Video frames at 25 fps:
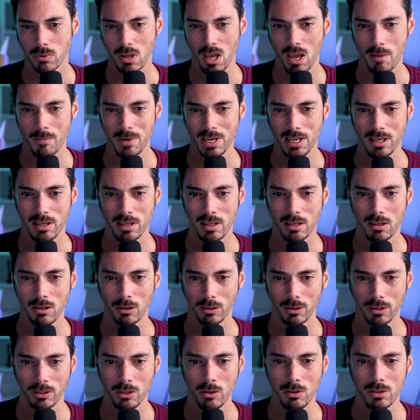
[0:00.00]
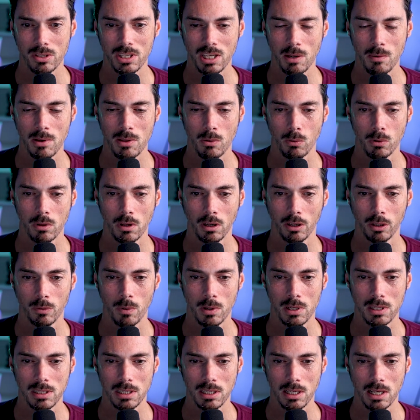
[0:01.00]
I mean, look, you can see where all the
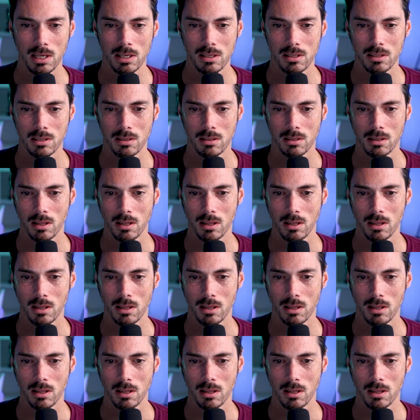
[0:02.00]
liquidity is.